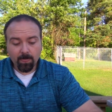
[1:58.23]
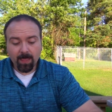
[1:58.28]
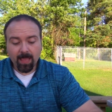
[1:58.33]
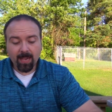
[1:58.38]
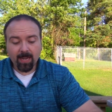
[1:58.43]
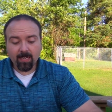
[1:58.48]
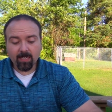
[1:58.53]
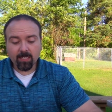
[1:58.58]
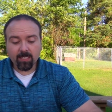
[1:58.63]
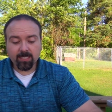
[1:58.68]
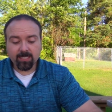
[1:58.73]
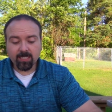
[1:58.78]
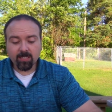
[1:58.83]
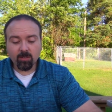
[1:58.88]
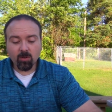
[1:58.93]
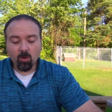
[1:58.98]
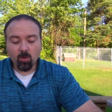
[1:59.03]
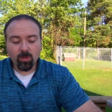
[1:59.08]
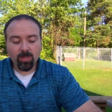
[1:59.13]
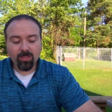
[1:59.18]
and
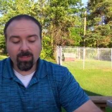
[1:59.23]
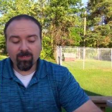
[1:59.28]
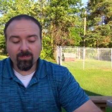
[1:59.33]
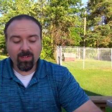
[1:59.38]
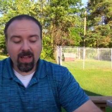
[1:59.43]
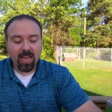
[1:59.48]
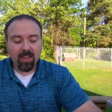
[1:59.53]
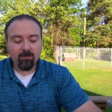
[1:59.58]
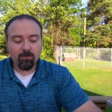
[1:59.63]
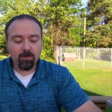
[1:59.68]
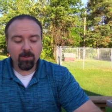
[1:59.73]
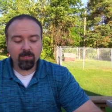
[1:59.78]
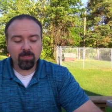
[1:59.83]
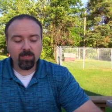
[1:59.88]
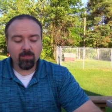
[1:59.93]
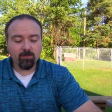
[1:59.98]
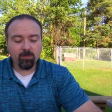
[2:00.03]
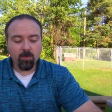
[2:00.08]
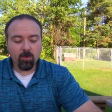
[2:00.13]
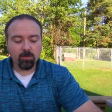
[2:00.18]
consider only the five books
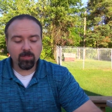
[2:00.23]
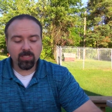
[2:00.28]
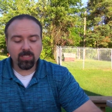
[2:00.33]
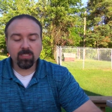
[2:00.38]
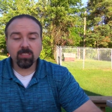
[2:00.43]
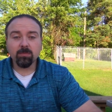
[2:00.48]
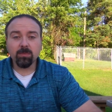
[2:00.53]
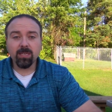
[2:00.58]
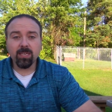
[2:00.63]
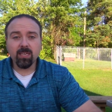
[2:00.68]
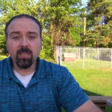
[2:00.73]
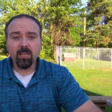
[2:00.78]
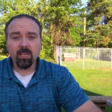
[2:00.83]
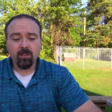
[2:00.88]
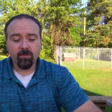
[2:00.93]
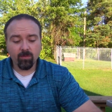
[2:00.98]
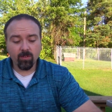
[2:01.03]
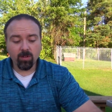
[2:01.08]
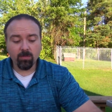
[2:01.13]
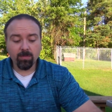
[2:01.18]
of Moses to be
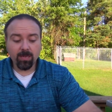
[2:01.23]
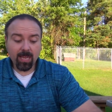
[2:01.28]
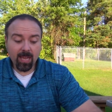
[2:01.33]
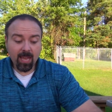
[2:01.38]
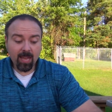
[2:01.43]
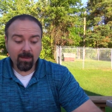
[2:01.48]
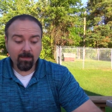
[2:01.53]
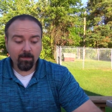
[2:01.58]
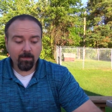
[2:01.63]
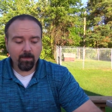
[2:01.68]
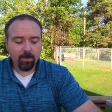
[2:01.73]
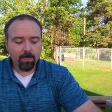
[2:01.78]
from God.